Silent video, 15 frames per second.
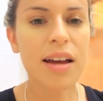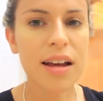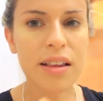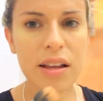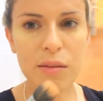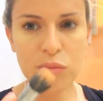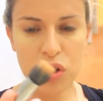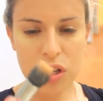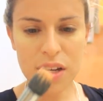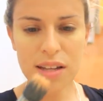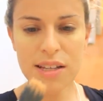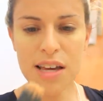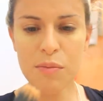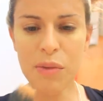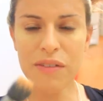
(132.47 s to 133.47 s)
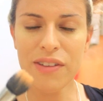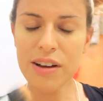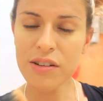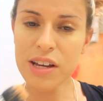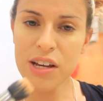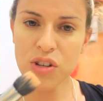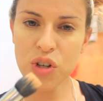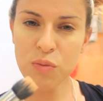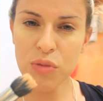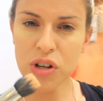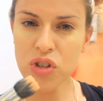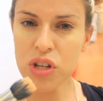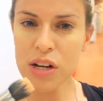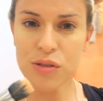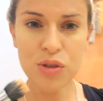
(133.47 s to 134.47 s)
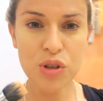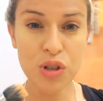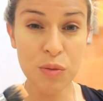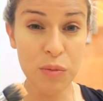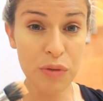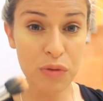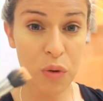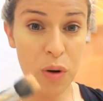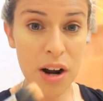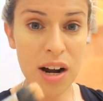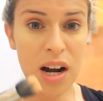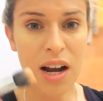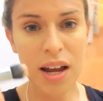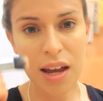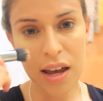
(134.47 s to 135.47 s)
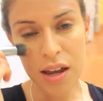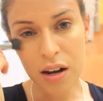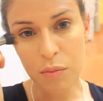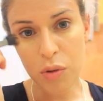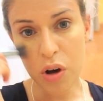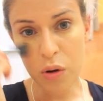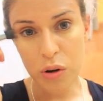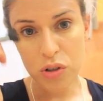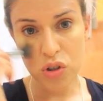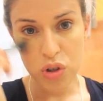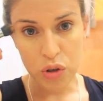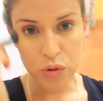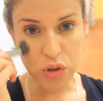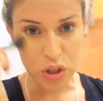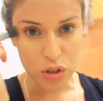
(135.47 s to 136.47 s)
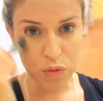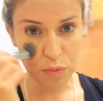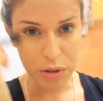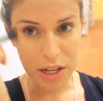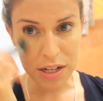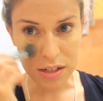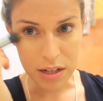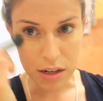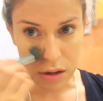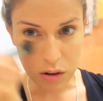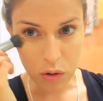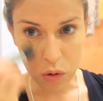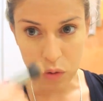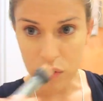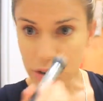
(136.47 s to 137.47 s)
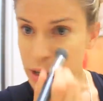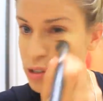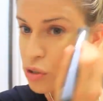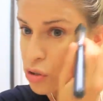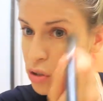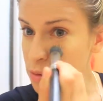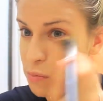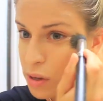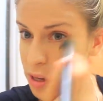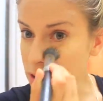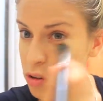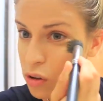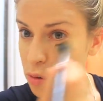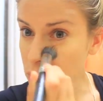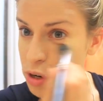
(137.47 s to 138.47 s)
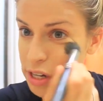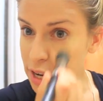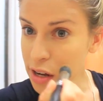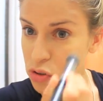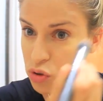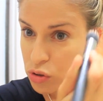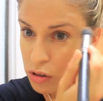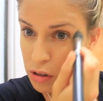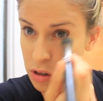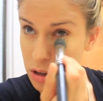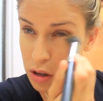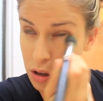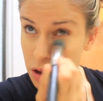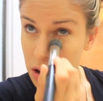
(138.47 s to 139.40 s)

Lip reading: And then I'm just going to take my foundation brush that I was using before and I'm going to just blend it over it just to make it look more natural.